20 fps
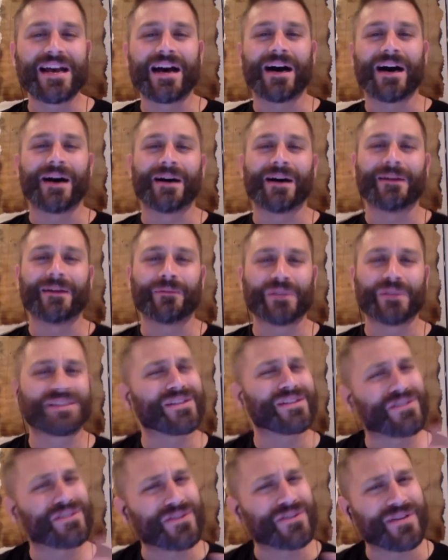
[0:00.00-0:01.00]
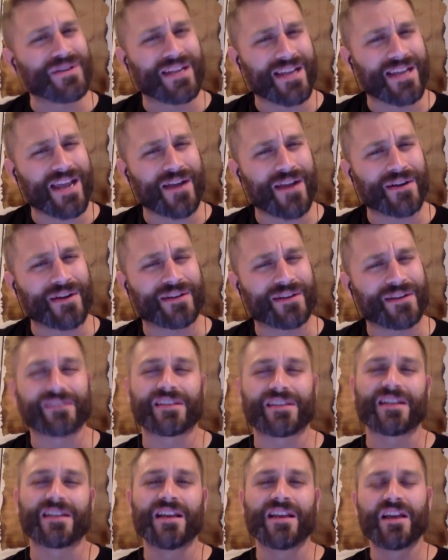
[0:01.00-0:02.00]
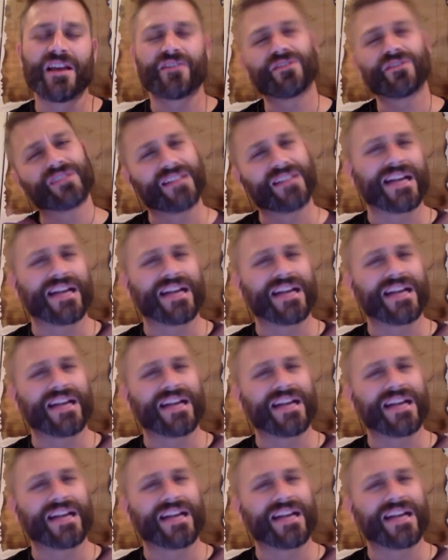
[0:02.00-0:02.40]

Uh, with such unique characters and there's yeah.